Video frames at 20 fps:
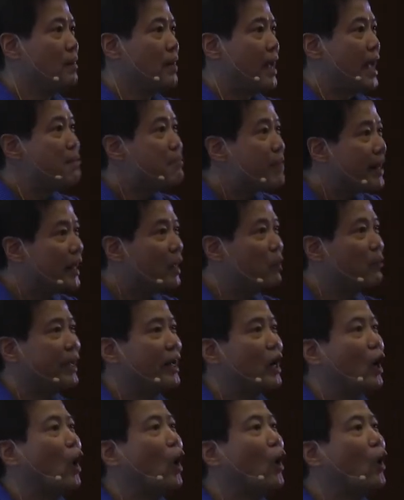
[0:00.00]
And by the
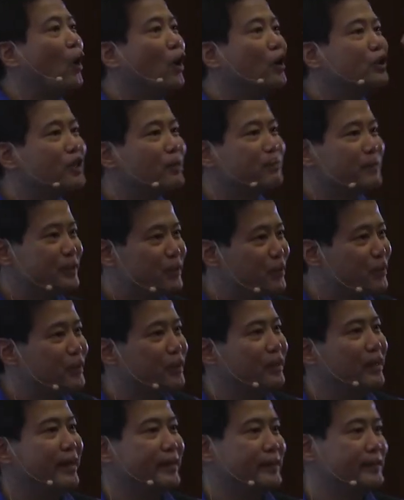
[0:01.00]
way, all job
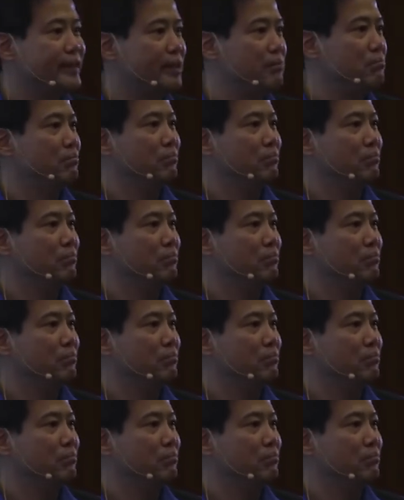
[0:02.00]
descriptions are the same.